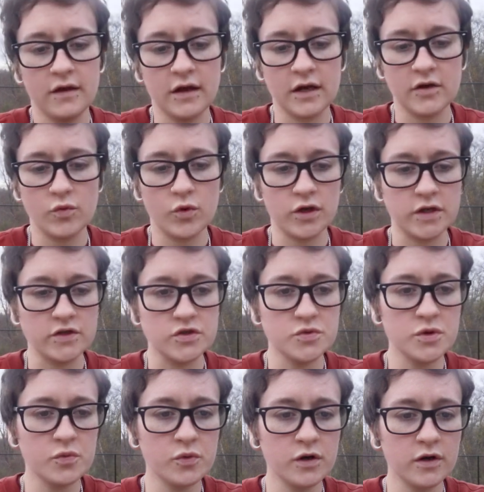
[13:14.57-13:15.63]
kind of what I
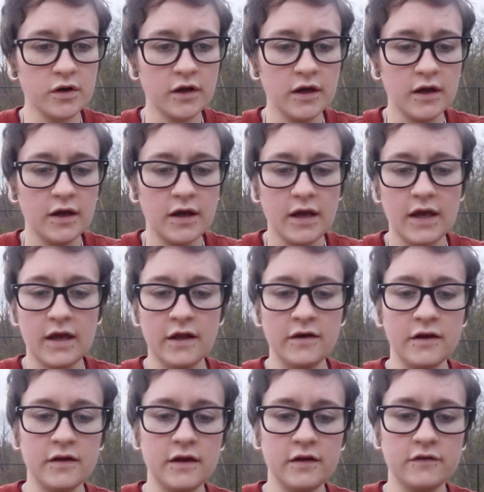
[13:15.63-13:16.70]
do at work.
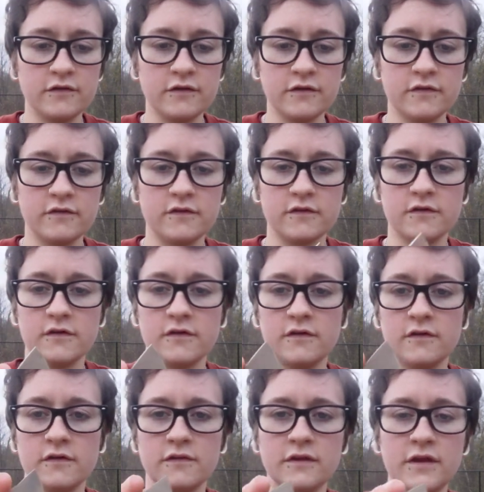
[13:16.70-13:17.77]
And it, it's just,
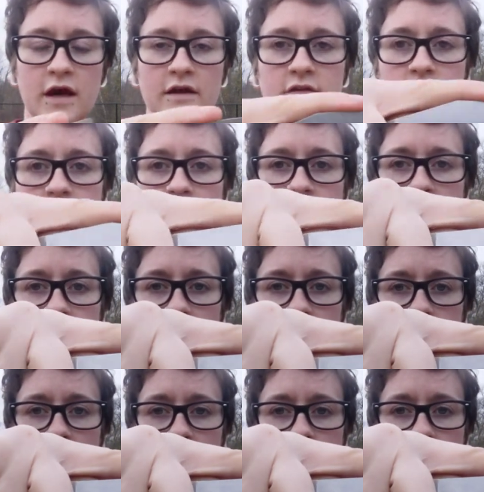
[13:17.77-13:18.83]
that's like
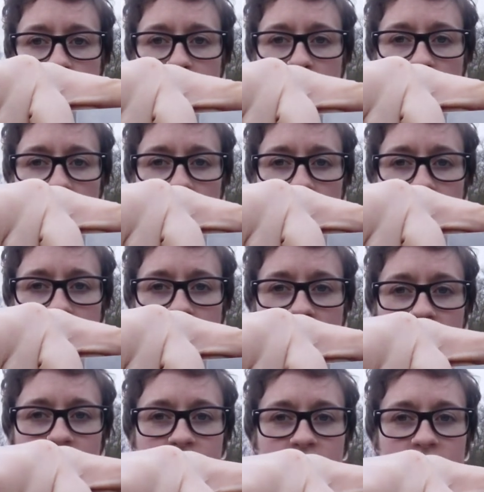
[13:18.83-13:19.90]

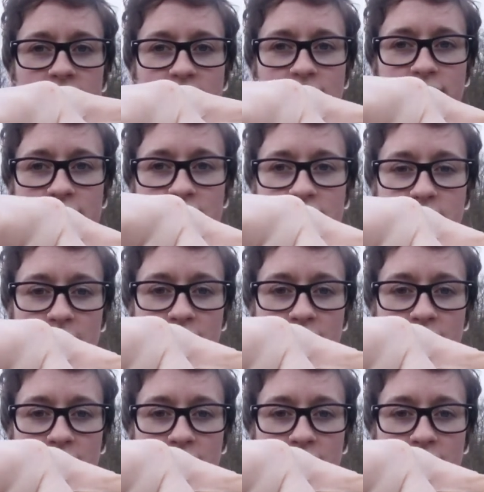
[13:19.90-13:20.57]
perfect. Look, it just fits